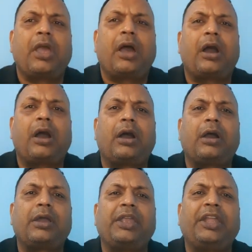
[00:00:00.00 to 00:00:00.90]
uh,
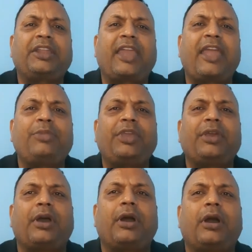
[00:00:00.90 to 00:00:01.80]
it can be
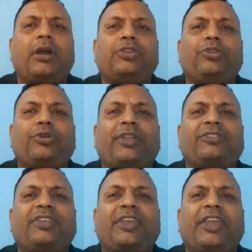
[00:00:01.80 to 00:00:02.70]
uh, you can
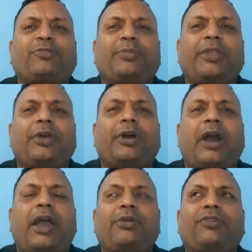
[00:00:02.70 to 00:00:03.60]
say uh,
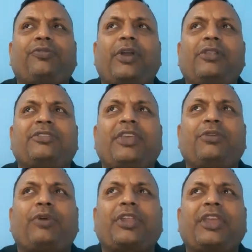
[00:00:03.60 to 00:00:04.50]
I, if i'll say
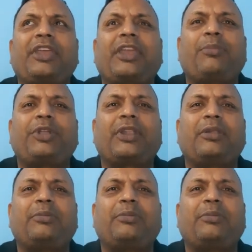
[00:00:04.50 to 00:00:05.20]
working capital